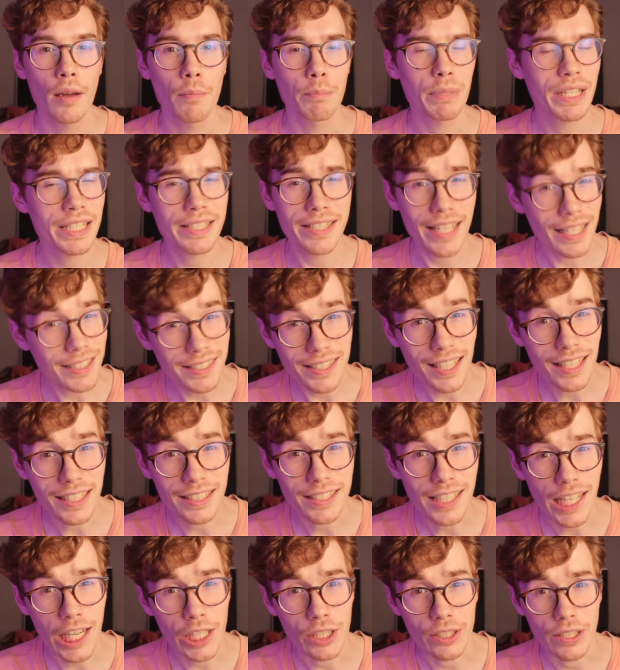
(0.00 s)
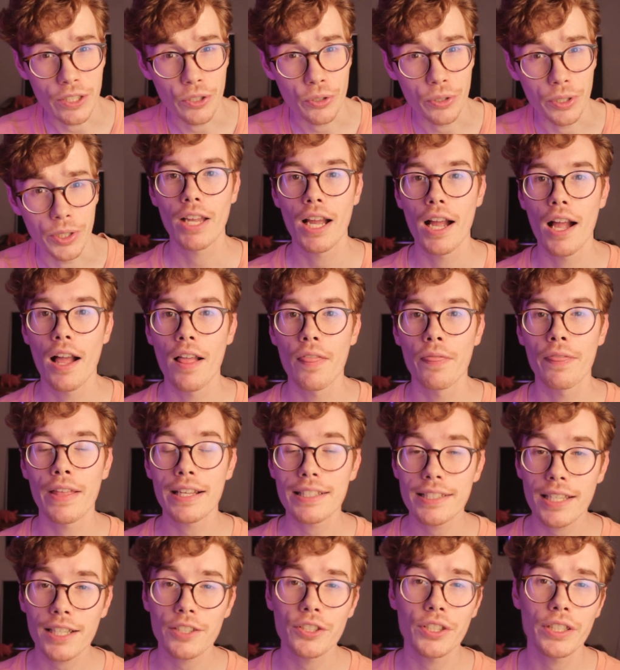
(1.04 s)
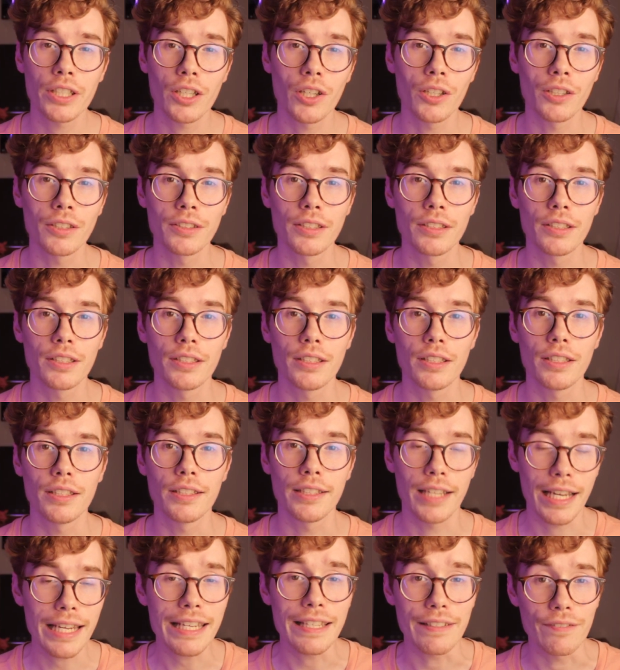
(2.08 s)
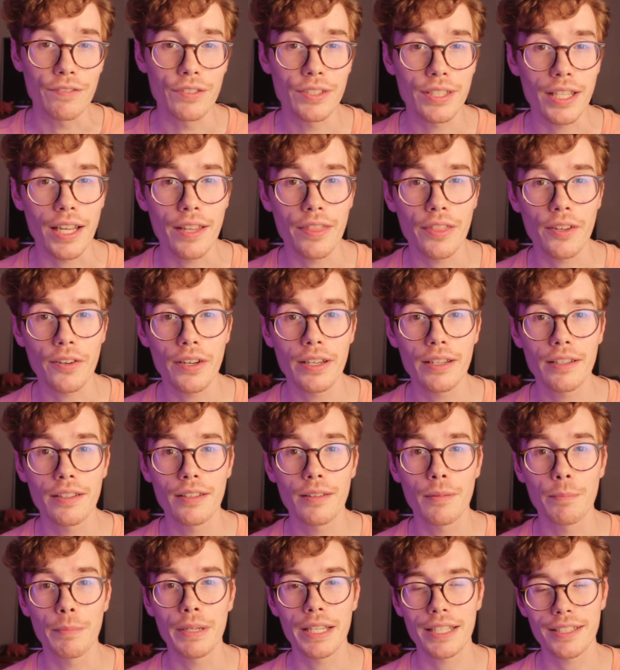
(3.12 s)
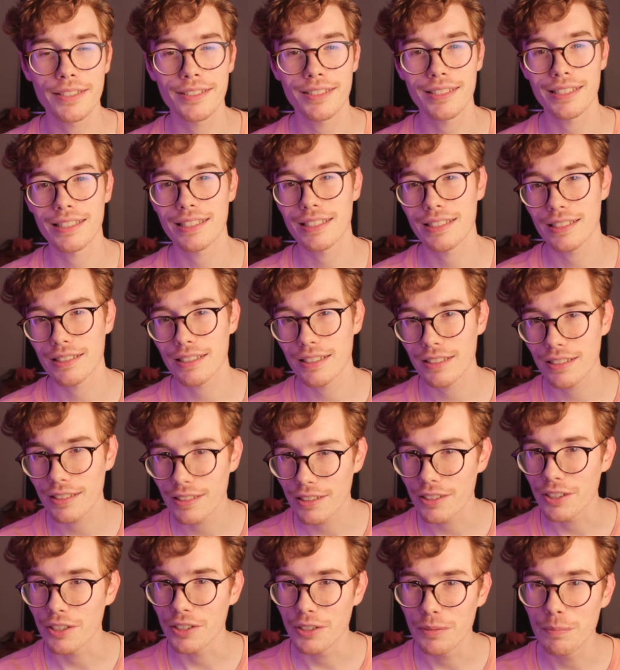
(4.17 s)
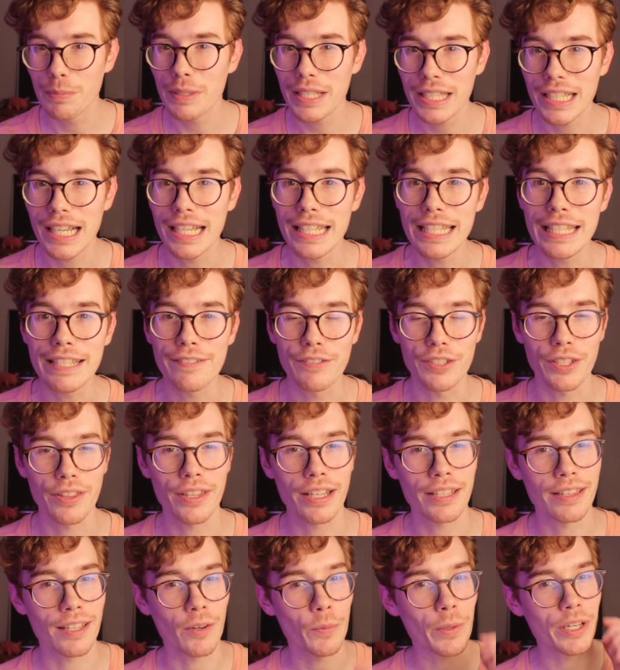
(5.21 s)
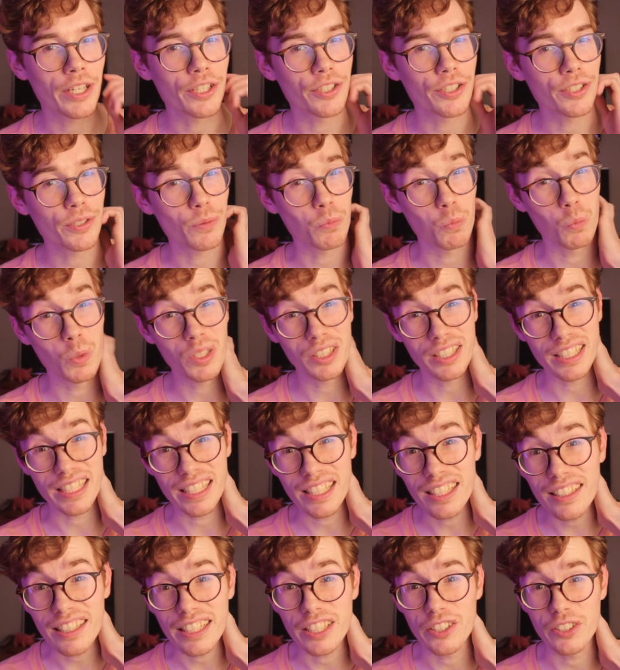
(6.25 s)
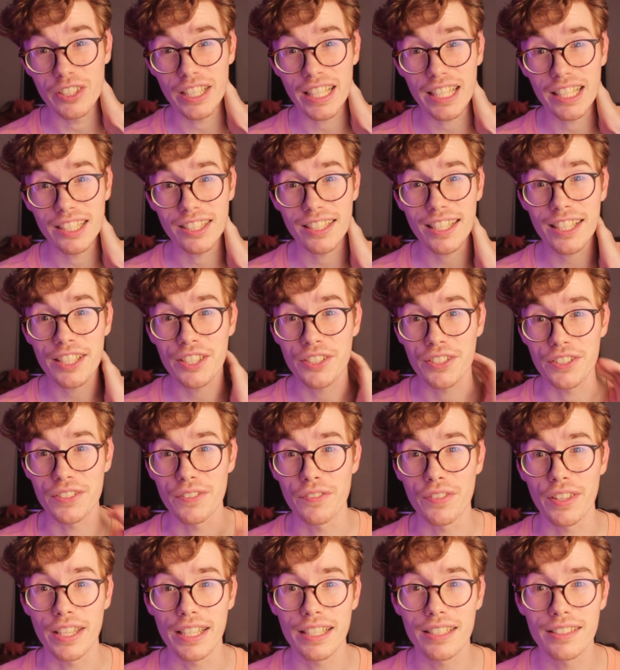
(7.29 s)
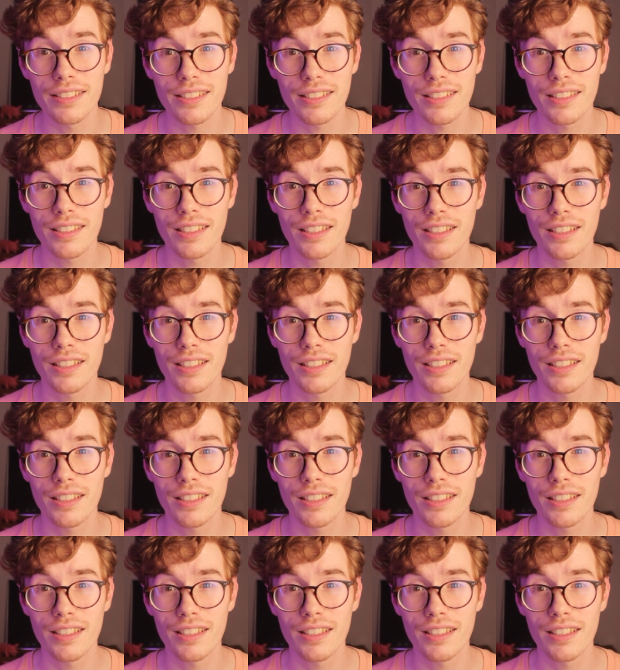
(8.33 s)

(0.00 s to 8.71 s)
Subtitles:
Because that's not entirely true. That's actually called naive set theory. Because you'd be naive to think that we could just willy-nilly create collections of things.